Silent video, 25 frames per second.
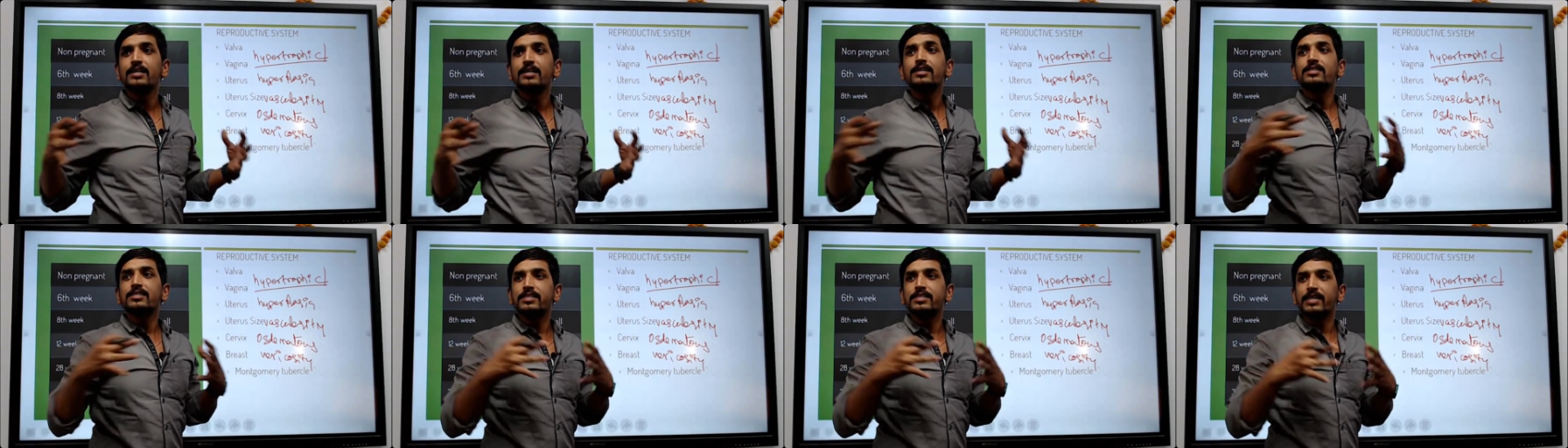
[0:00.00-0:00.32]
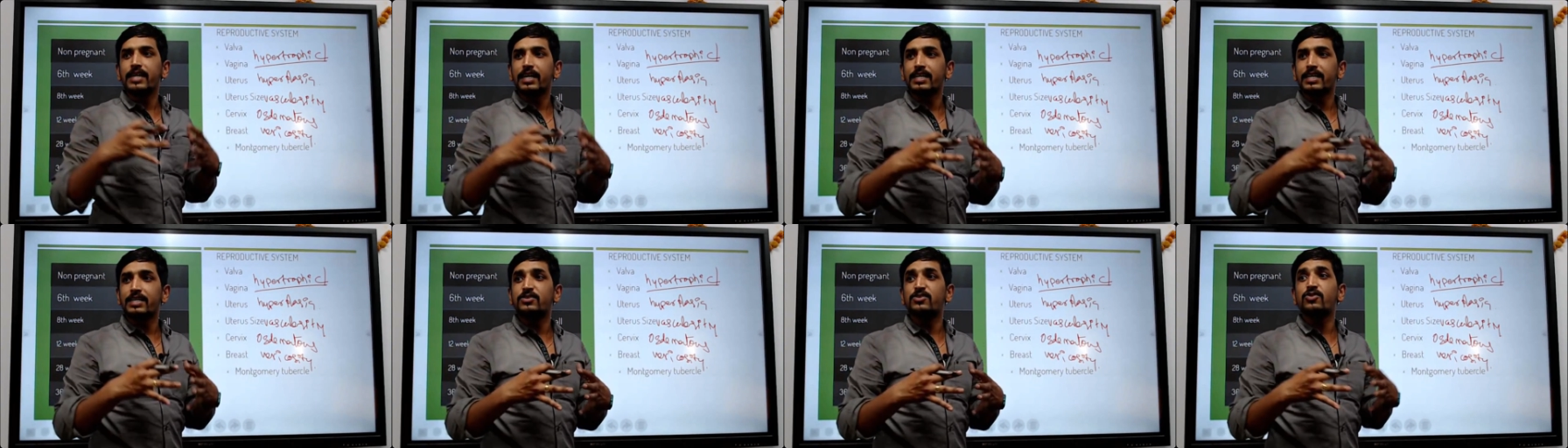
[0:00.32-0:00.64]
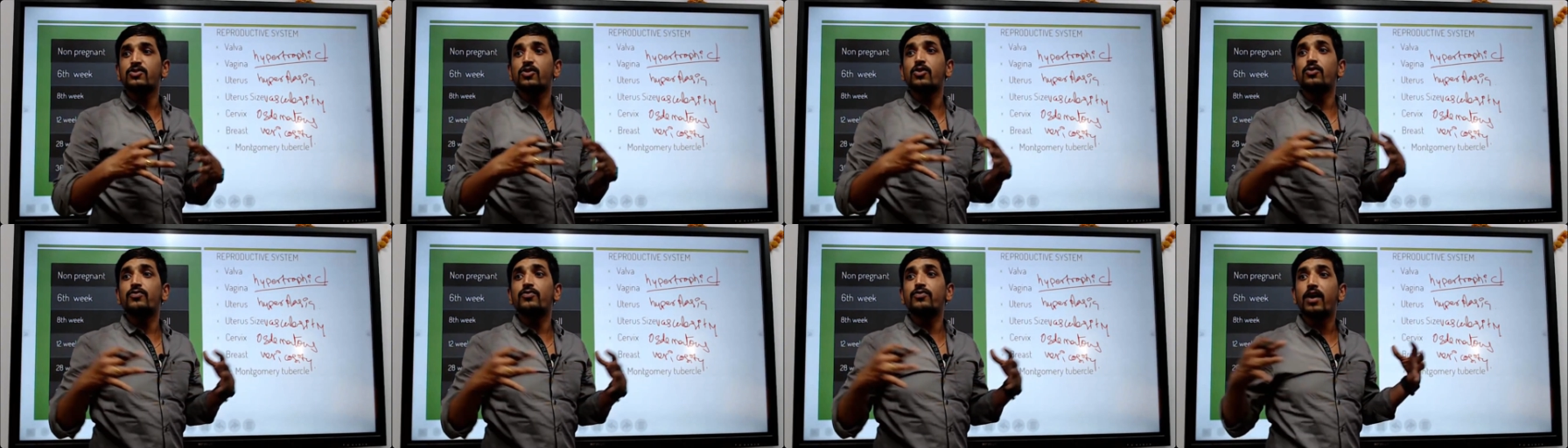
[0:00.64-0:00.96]
size
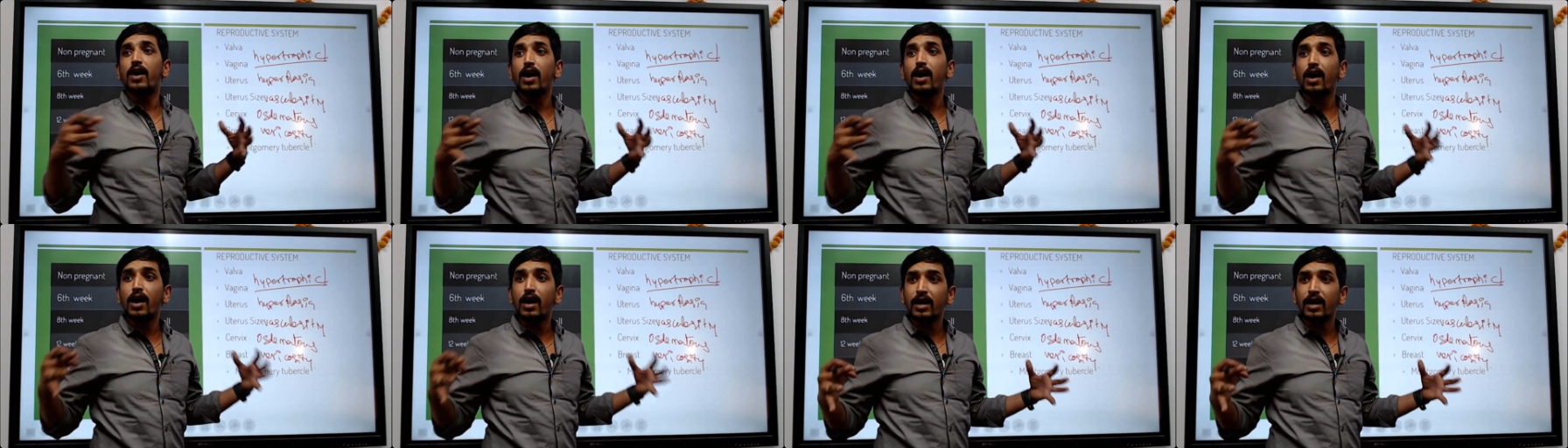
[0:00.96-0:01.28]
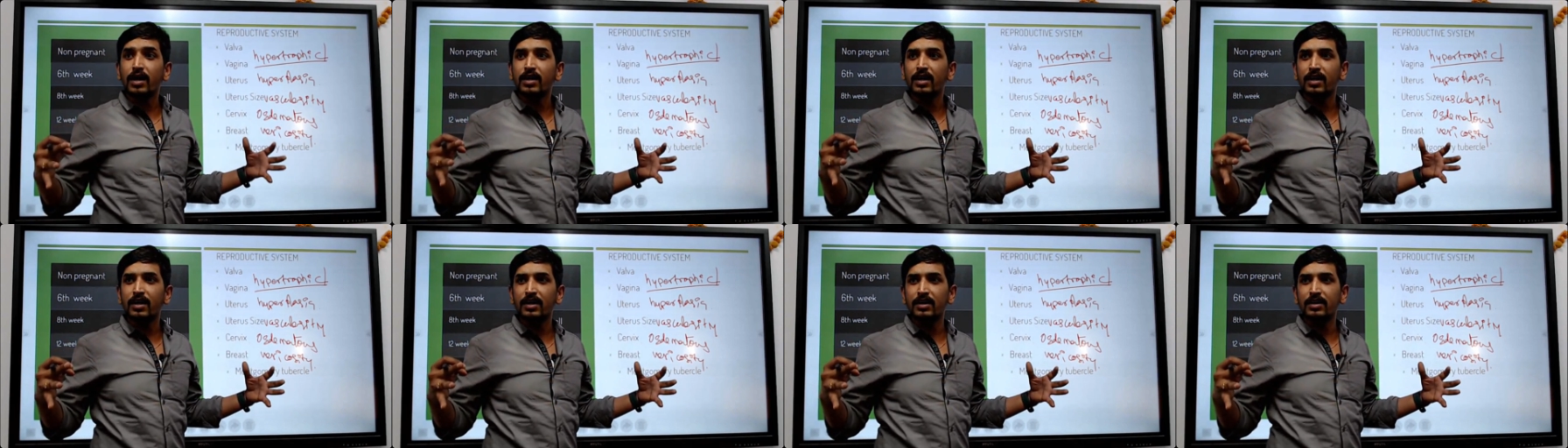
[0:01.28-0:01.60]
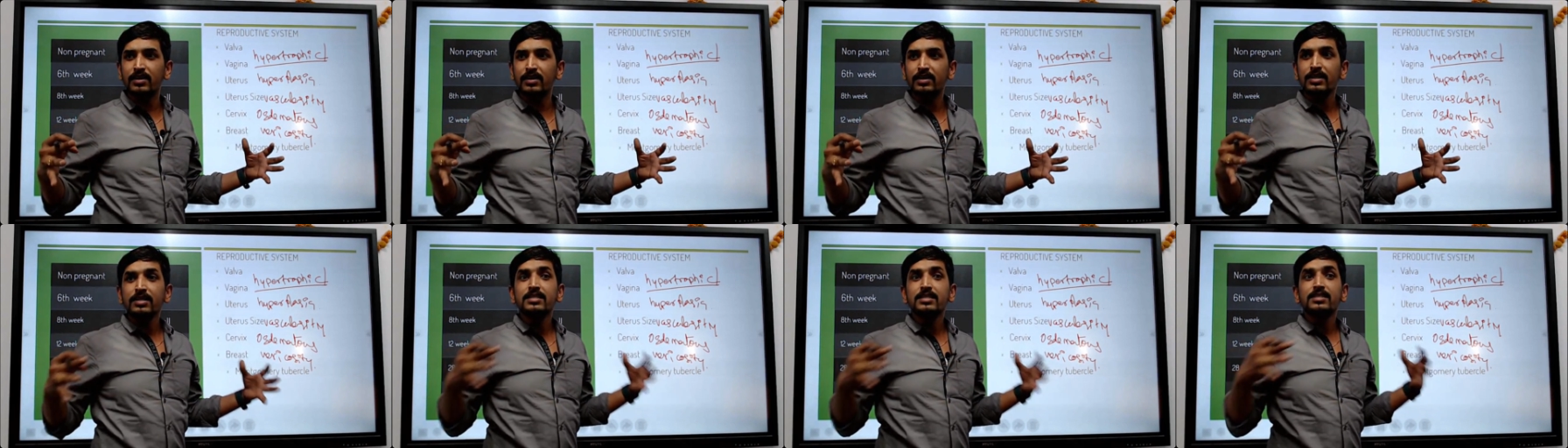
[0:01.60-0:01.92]
of organ,
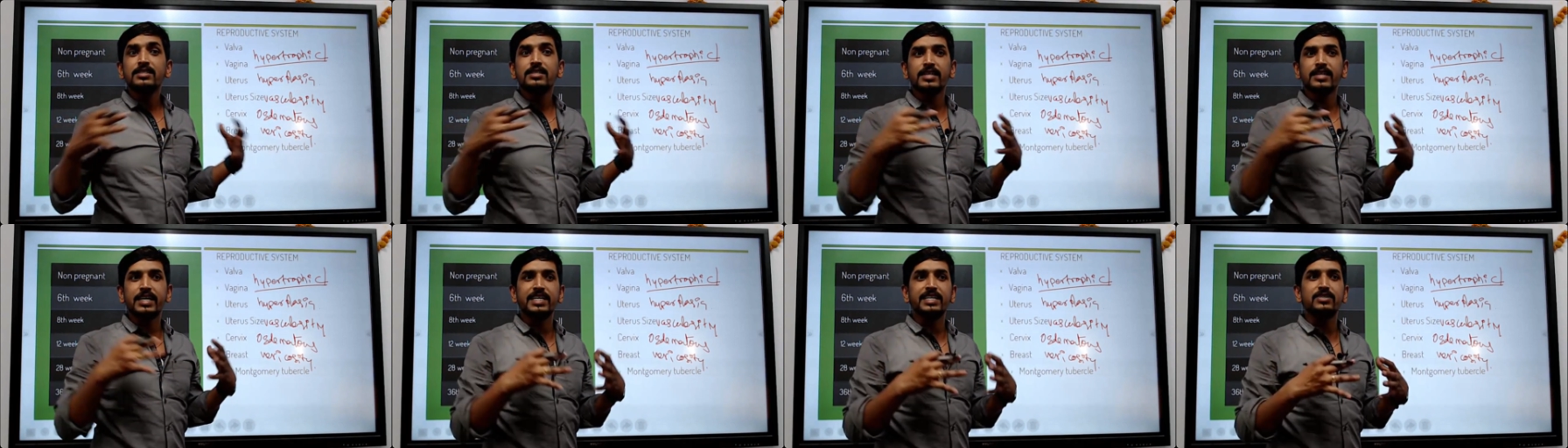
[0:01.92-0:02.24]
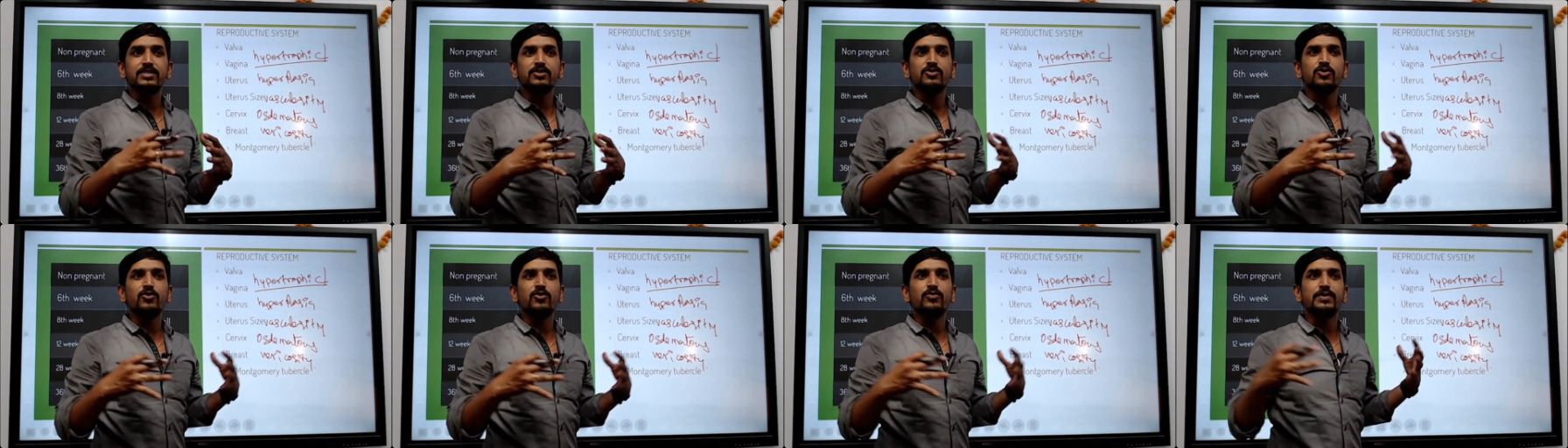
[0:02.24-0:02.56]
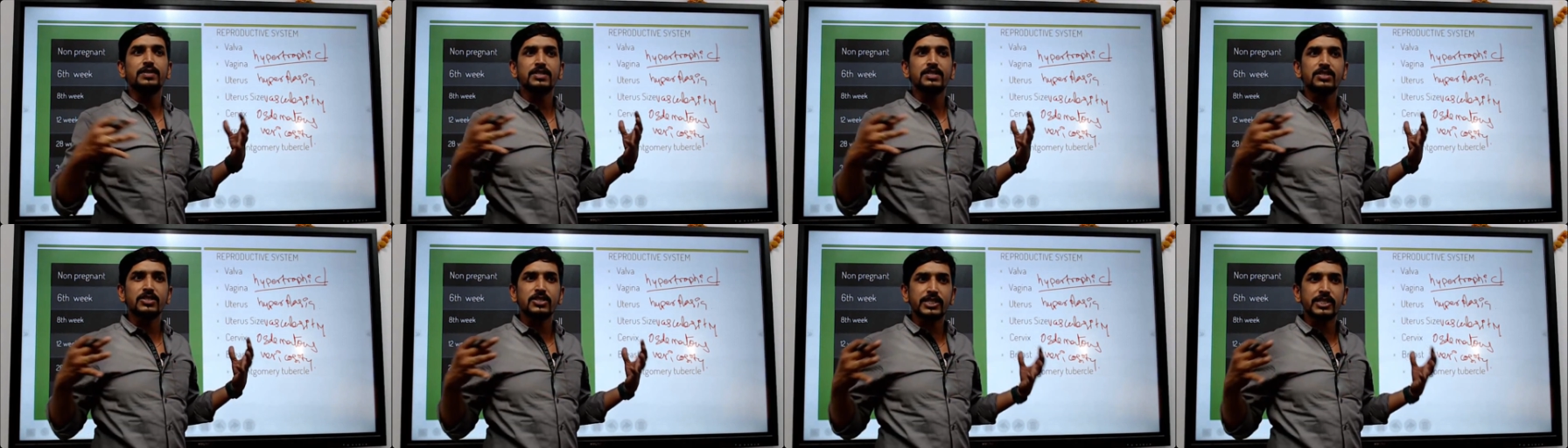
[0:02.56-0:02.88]
size of
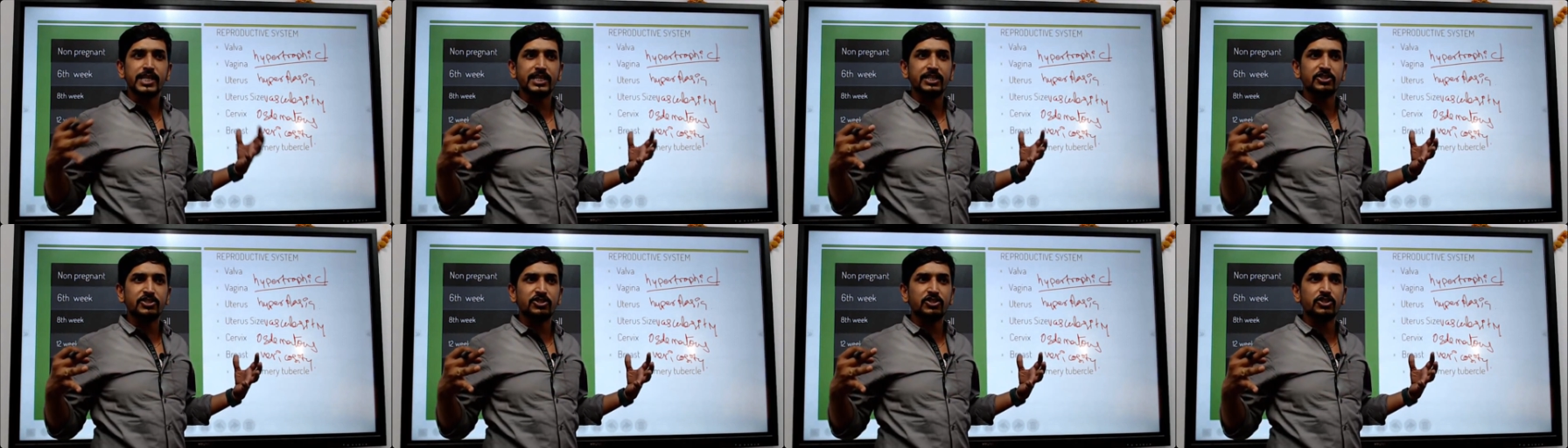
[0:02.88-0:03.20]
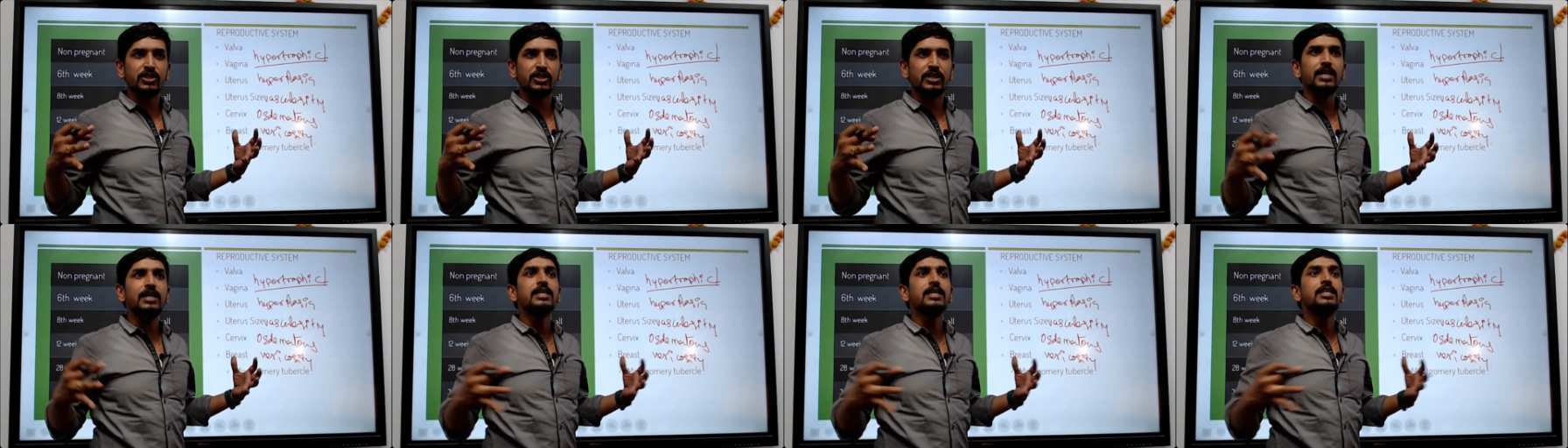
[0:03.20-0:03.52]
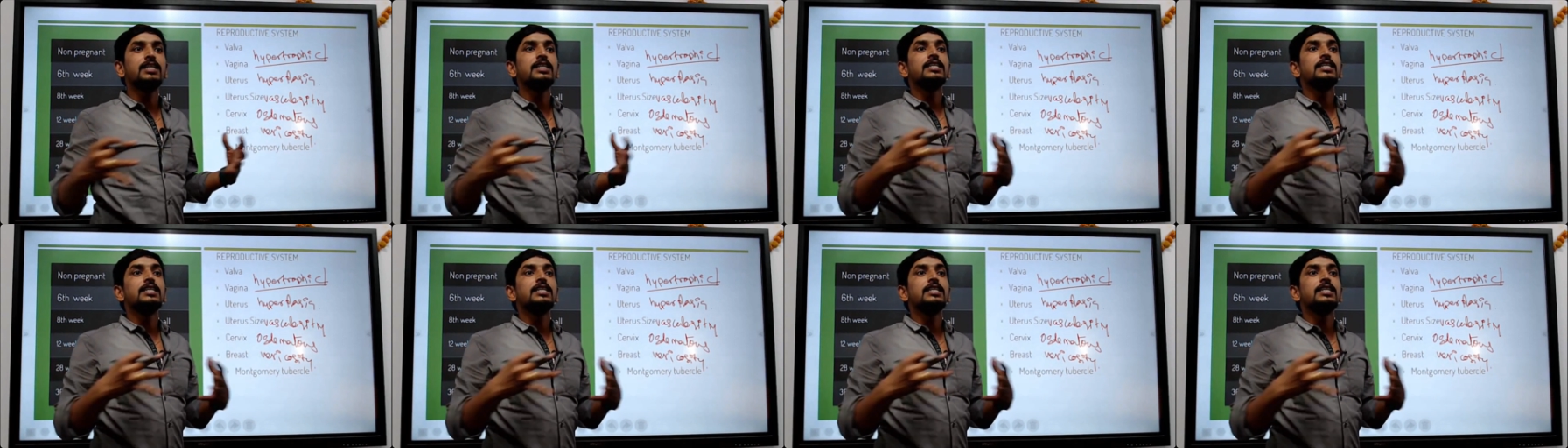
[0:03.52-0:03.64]
a structure.